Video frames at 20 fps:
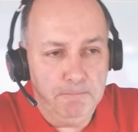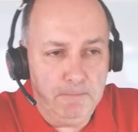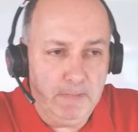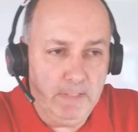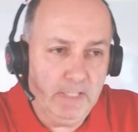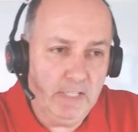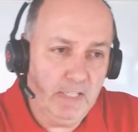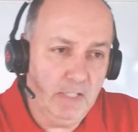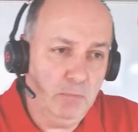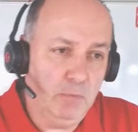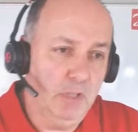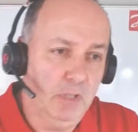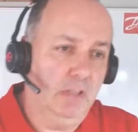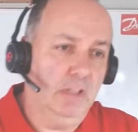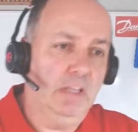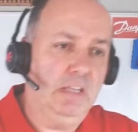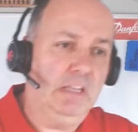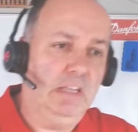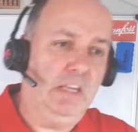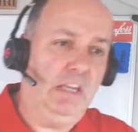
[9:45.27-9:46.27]
Yeah,
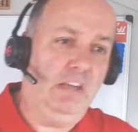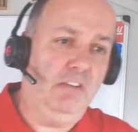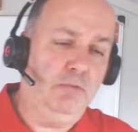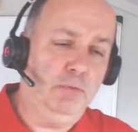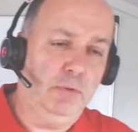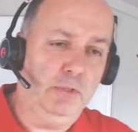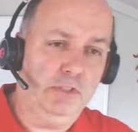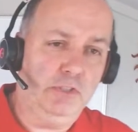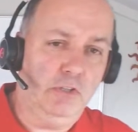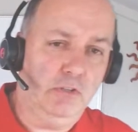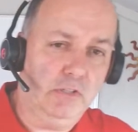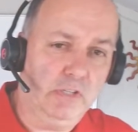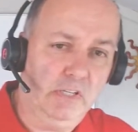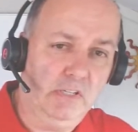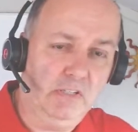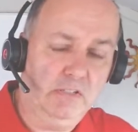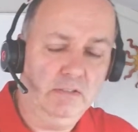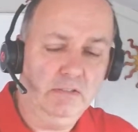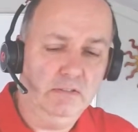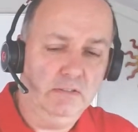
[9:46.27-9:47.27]
well, if we're
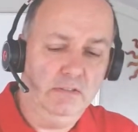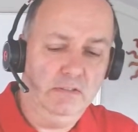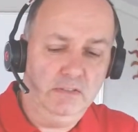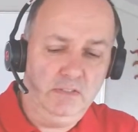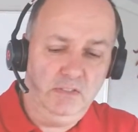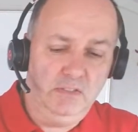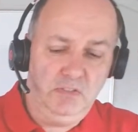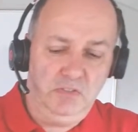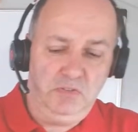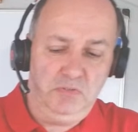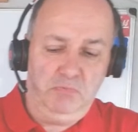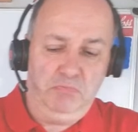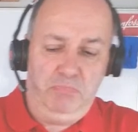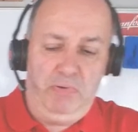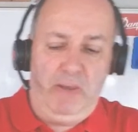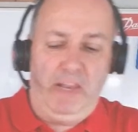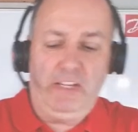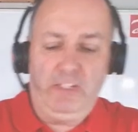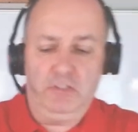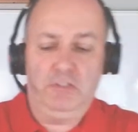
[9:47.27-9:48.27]
talking
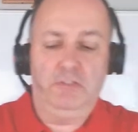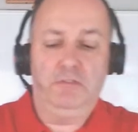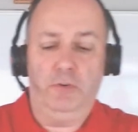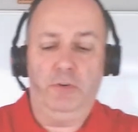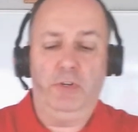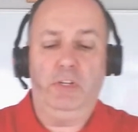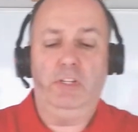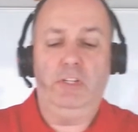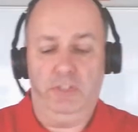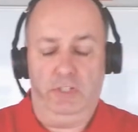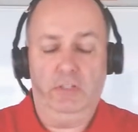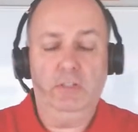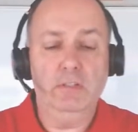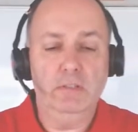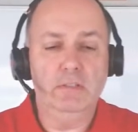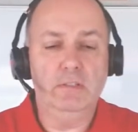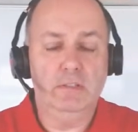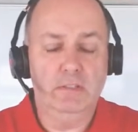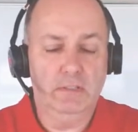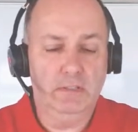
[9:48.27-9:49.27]
blast freezer,
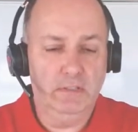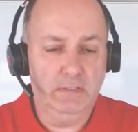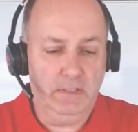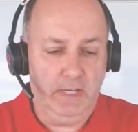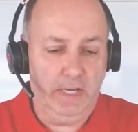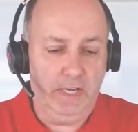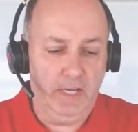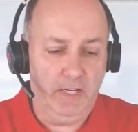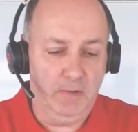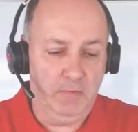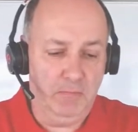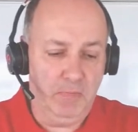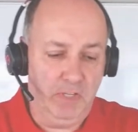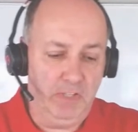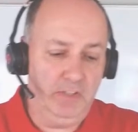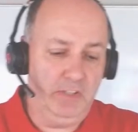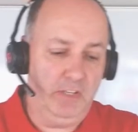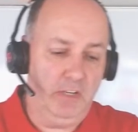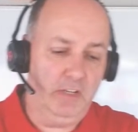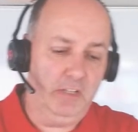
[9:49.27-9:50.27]

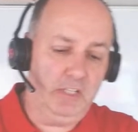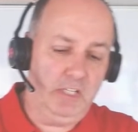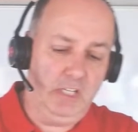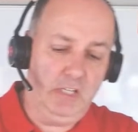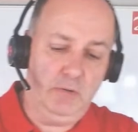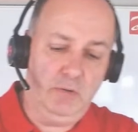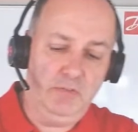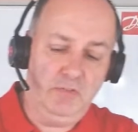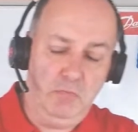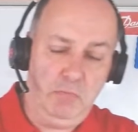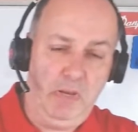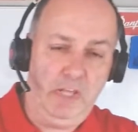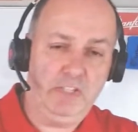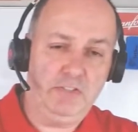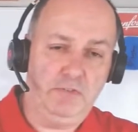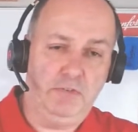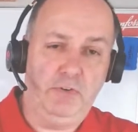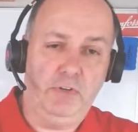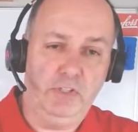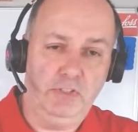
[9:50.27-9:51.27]
and the idea of a
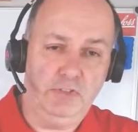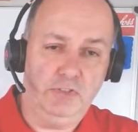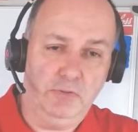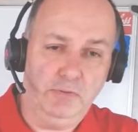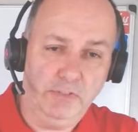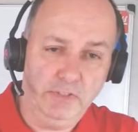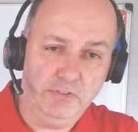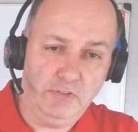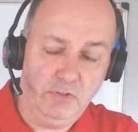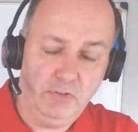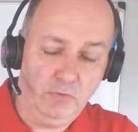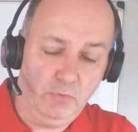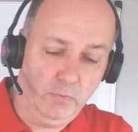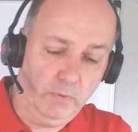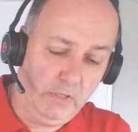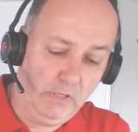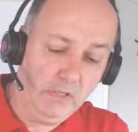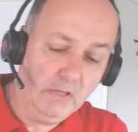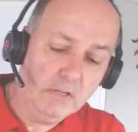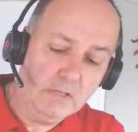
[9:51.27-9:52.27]
blast freezer is that
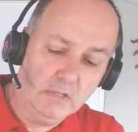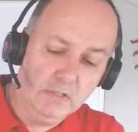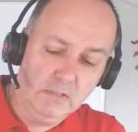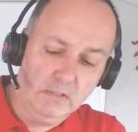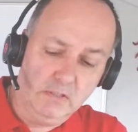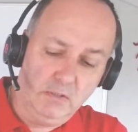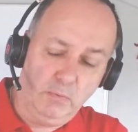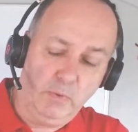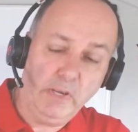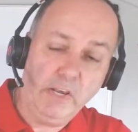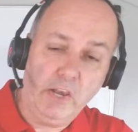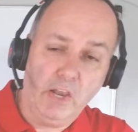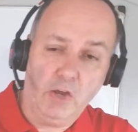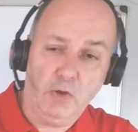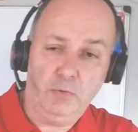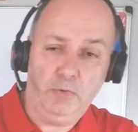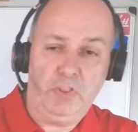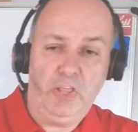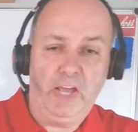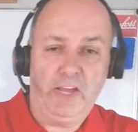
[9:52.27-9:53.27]
we
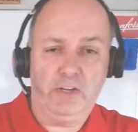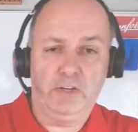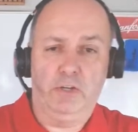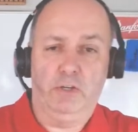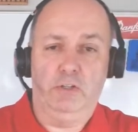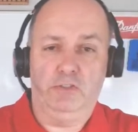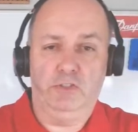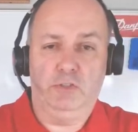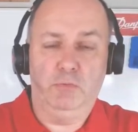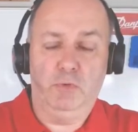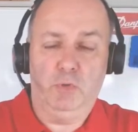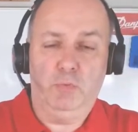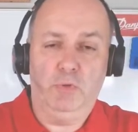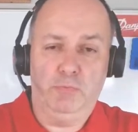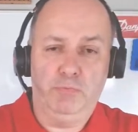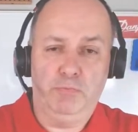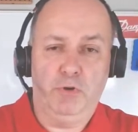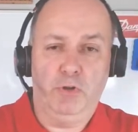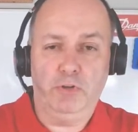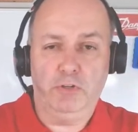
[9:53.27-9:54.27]
load that cold room up
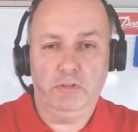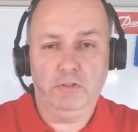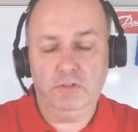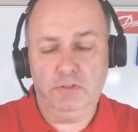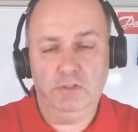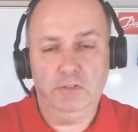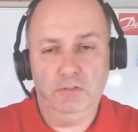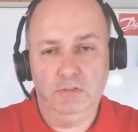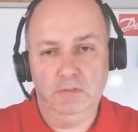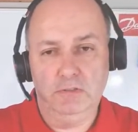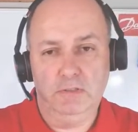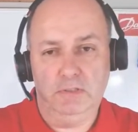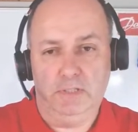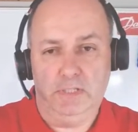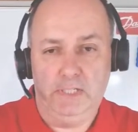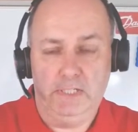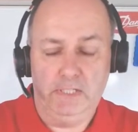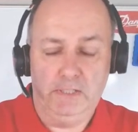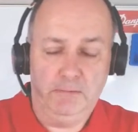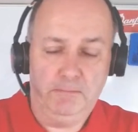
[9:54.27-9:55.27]
with product.
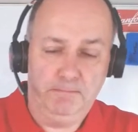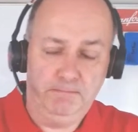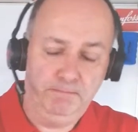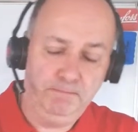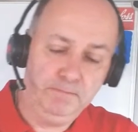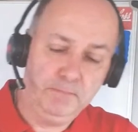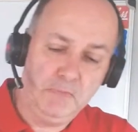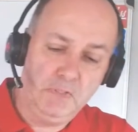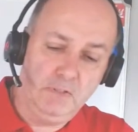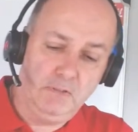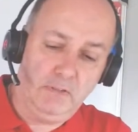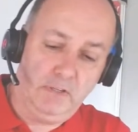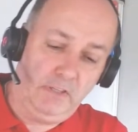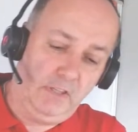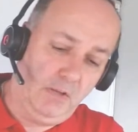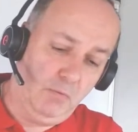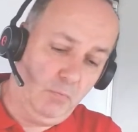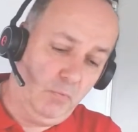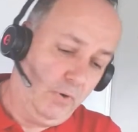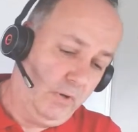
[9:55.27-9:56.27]
and
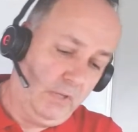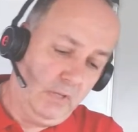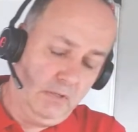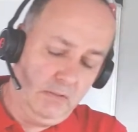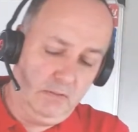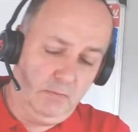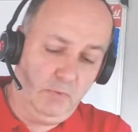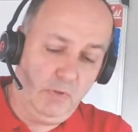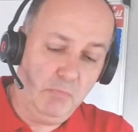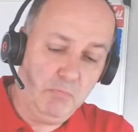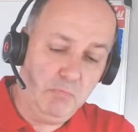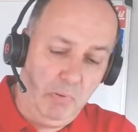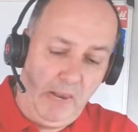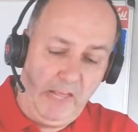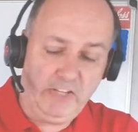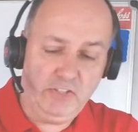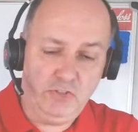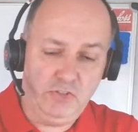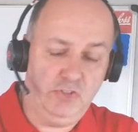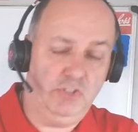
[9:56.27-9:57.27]
then we
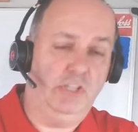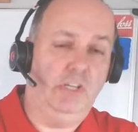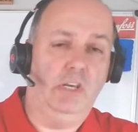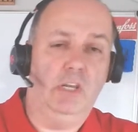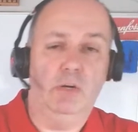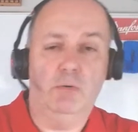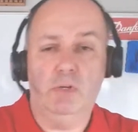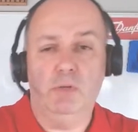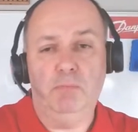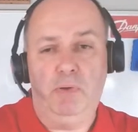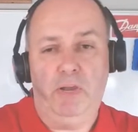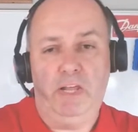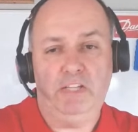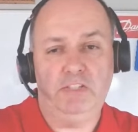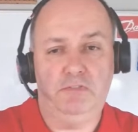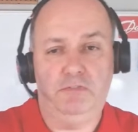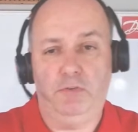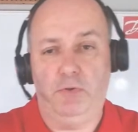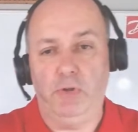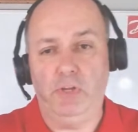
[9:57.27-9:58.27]
blast chill or we
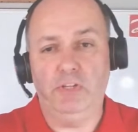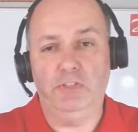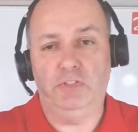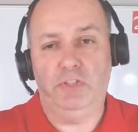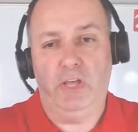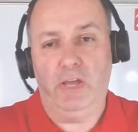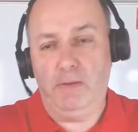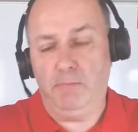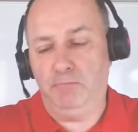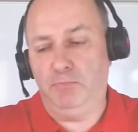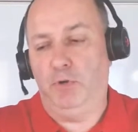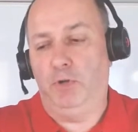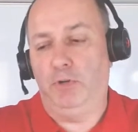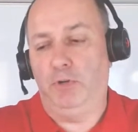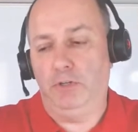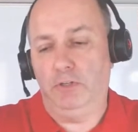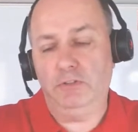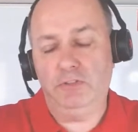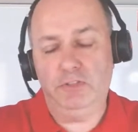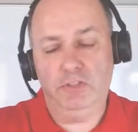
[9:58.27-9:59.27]
blast freeze that
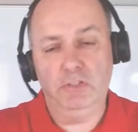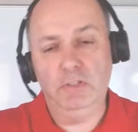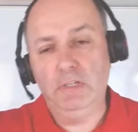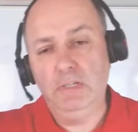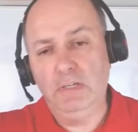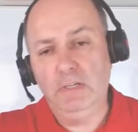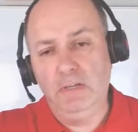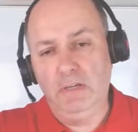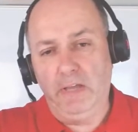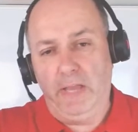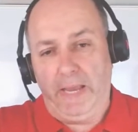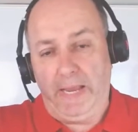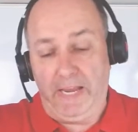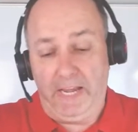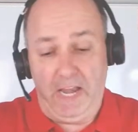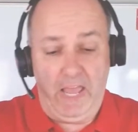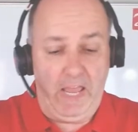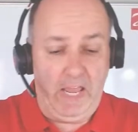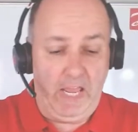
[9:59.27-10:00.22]
product in